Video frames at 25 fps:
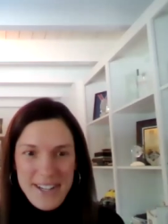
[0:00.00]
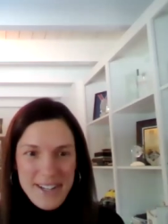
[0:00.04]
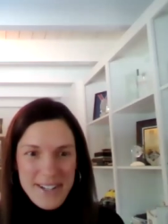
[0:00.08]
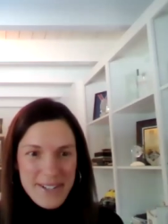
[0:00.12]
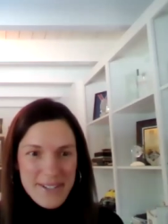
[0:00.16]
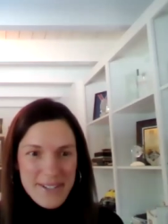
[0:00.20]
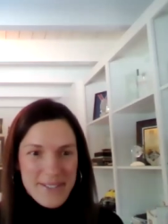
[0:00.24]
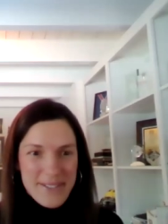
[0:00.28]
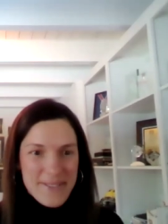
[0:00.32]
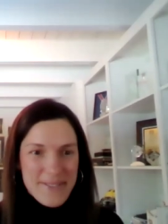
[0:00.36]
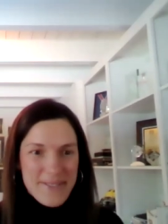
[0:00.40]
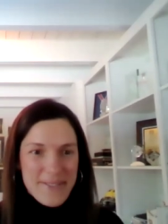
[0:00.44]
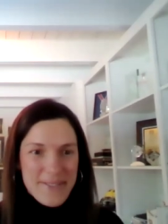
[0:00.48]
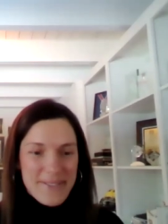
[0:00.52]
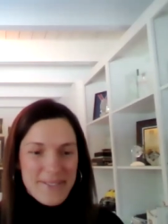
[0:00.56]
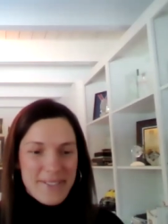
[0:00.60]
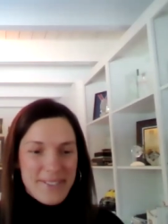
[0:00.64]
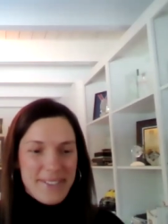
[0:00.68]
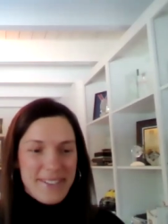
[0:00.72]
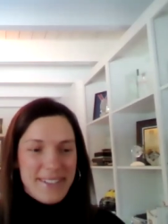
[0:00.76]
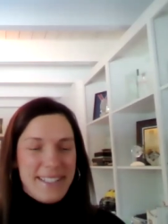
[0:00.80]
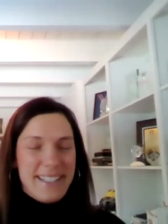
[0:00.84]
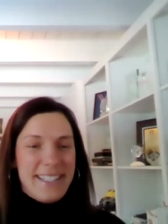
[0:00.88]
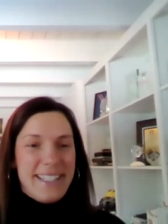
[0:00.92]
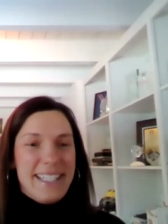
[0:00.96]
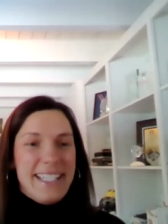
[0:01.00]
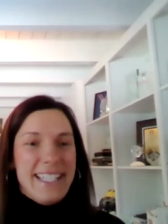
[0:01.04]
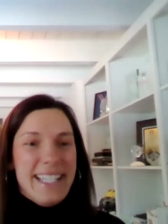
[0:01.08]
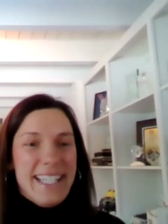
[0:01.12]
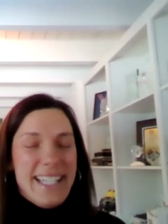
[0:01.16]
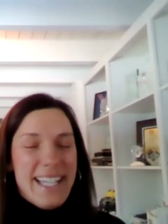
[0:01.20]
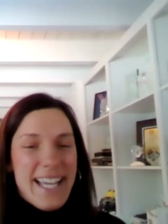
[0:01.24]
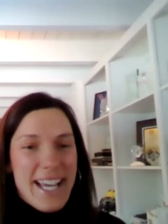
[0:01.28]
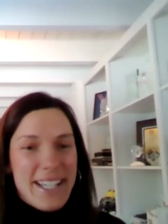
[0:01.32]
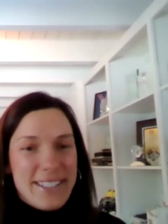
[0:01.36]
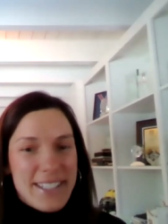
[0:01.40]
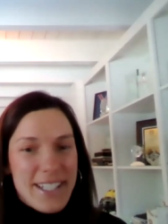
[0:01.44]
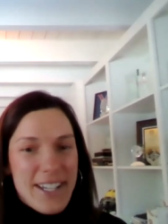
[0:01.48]
how are you? I
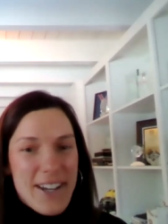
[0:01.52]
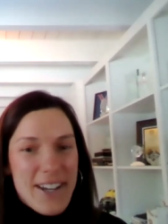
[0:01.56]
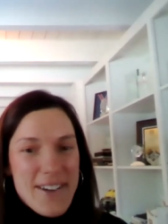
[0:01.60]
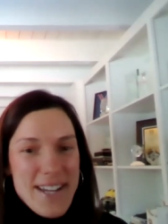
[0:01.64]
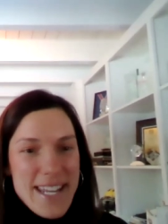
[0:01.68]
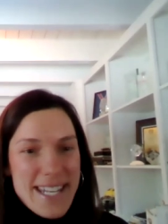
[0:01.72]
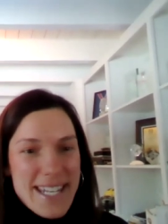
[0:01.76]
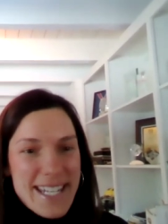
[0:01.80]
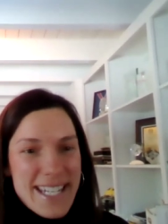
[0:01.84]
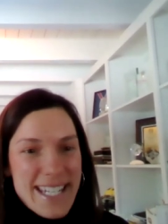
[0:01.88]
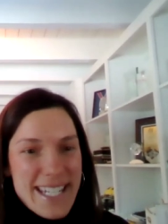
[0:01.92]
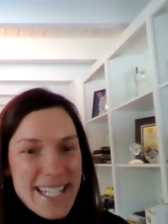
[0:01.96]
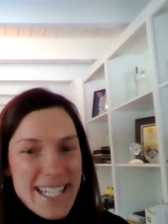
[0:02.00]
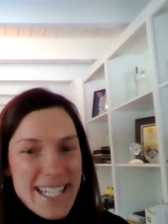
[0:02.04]
am How's it going?